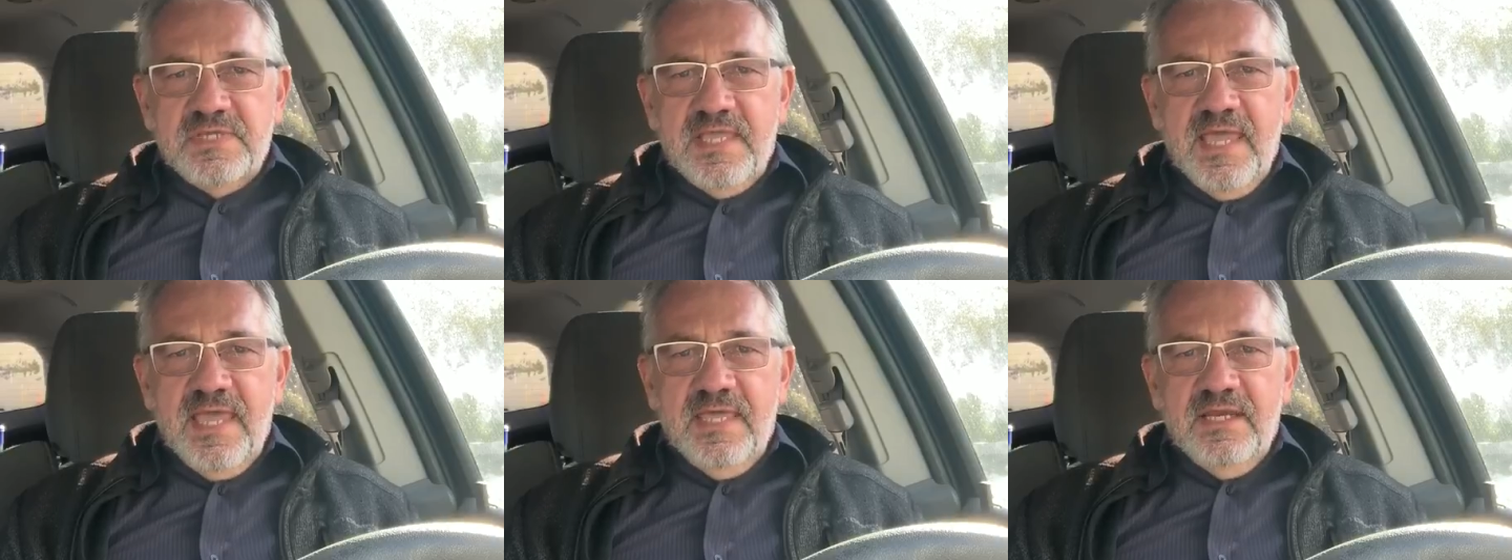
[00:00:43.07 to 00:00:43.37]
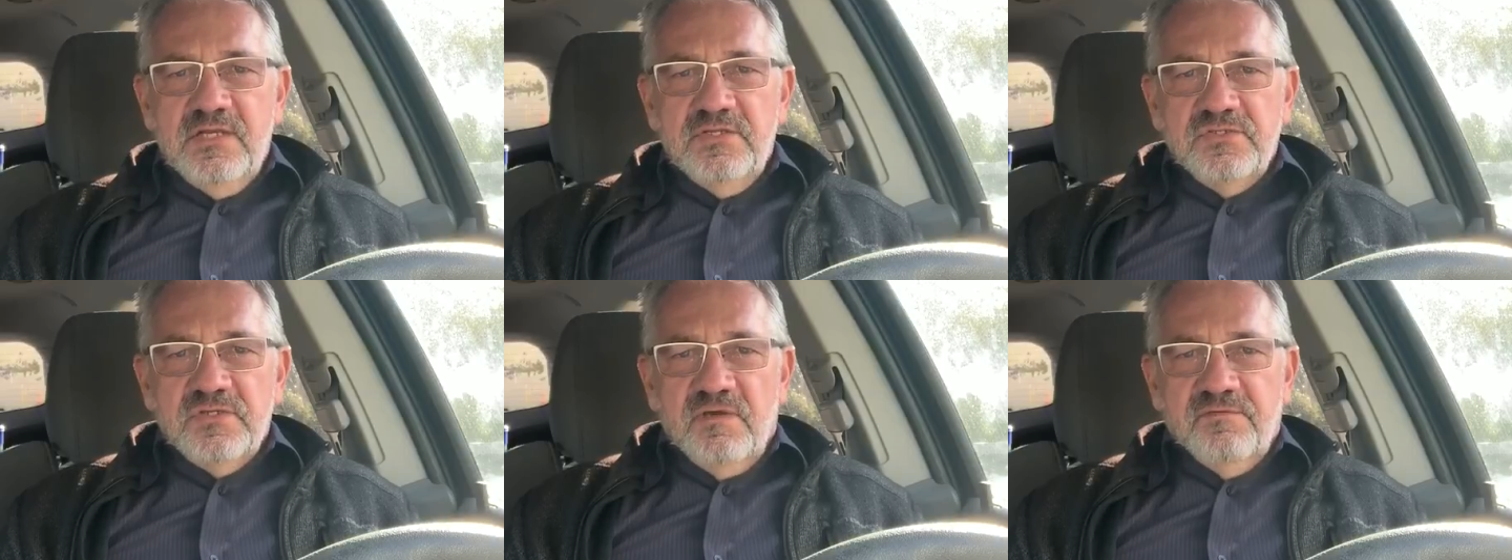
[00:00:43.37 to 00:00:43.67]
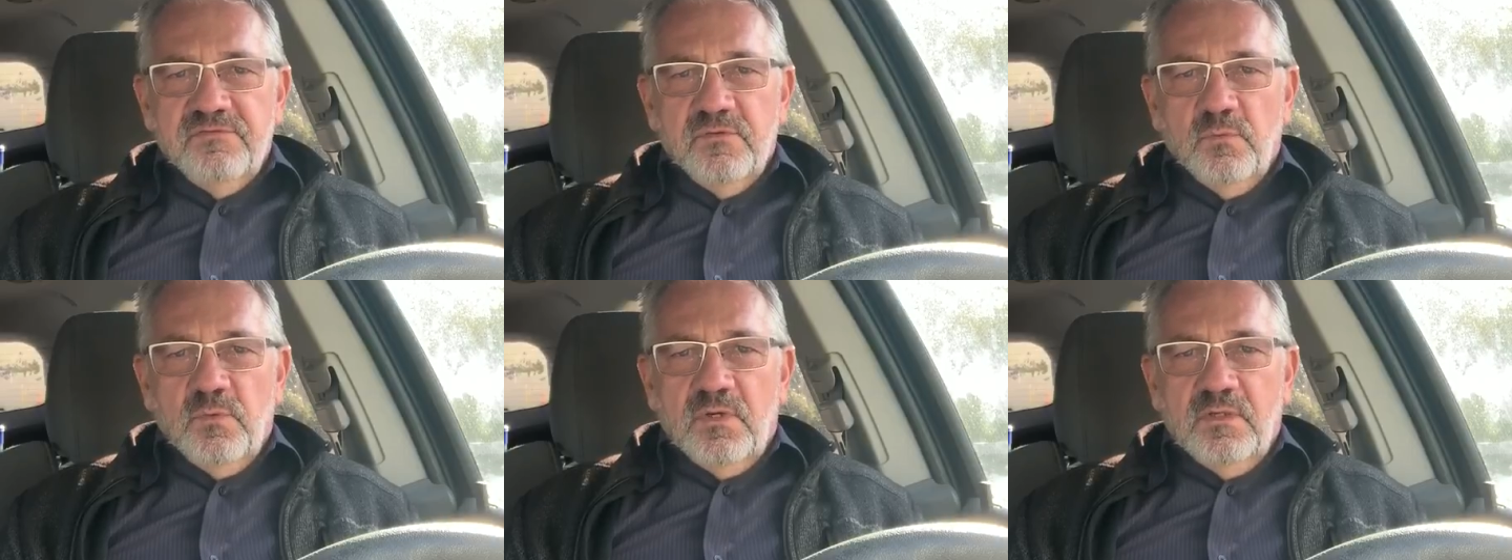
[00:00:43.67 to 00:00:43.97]
cannons
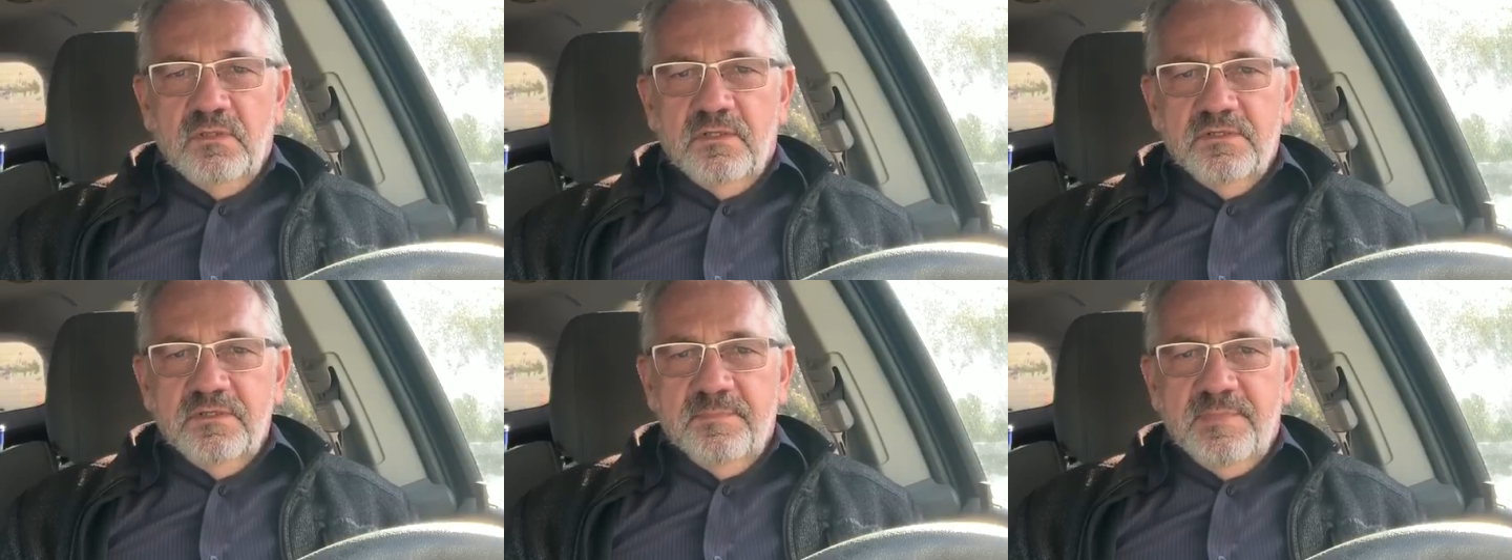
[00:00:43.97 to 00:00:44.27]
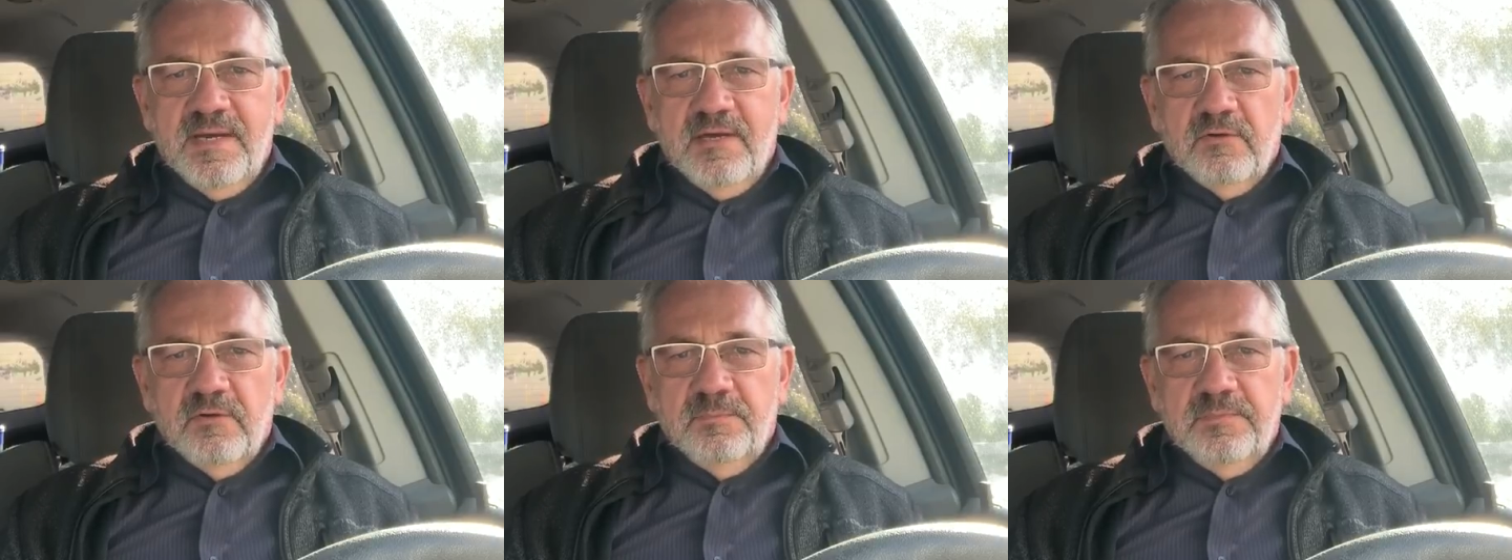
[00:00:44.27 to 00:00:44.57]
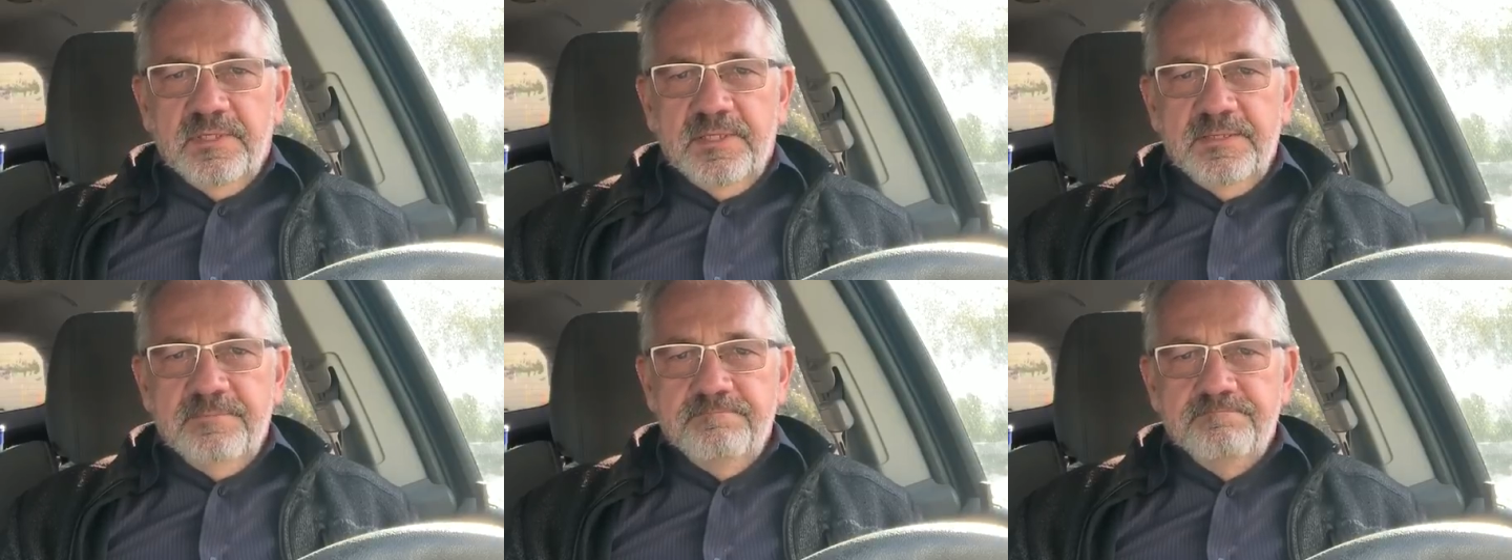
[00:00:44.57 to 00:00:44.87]
off the wall on the power
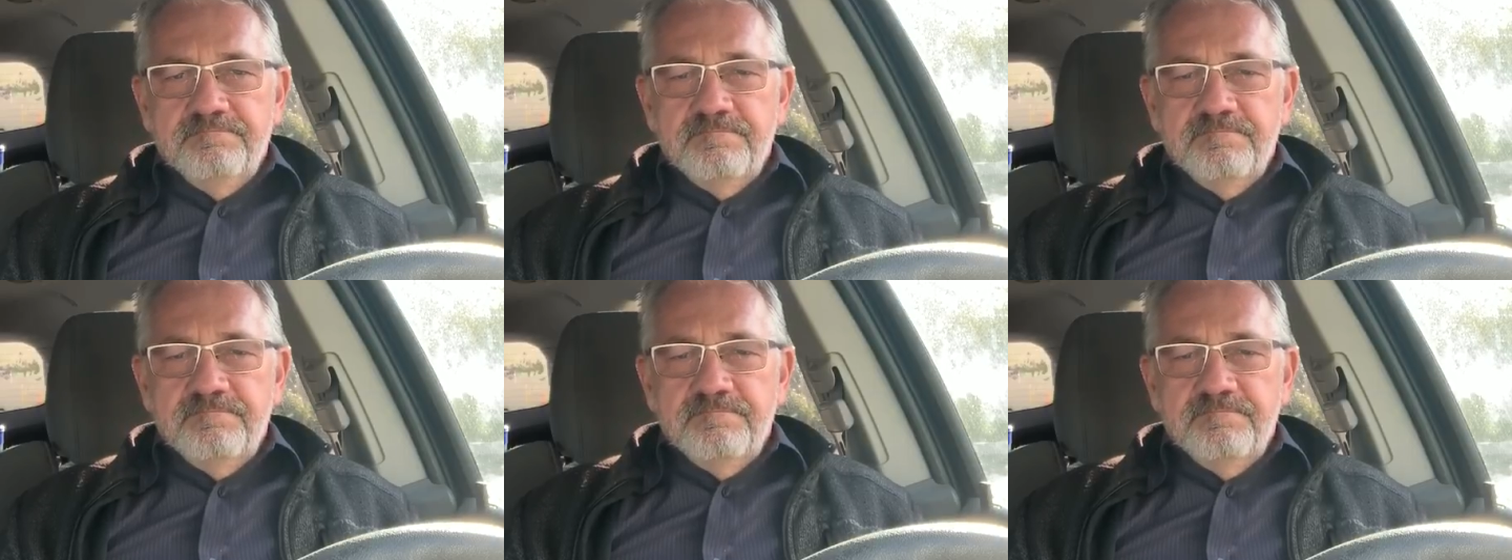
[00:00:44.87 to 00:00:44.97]
play.